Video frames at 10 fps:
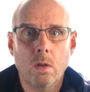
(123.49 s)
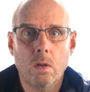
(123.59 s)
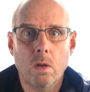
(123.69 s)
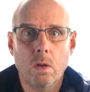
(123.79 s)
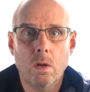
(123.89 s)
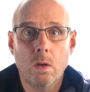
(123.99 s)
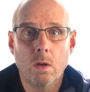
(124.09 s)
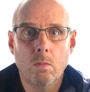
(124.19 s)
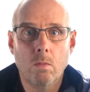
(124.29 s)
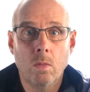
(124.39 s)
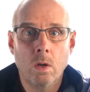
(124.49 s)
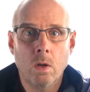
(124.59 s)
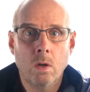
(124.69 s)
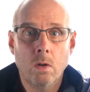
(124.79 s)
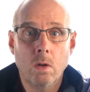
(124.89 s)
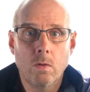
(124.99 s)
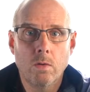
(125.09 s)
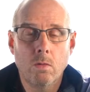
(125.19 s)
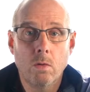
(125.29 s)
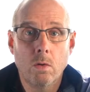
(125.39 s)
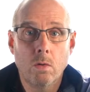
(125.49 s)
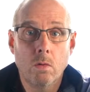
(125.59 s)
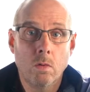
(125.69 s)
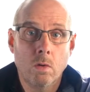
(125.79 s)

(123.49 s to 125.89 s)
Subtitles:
then you have to run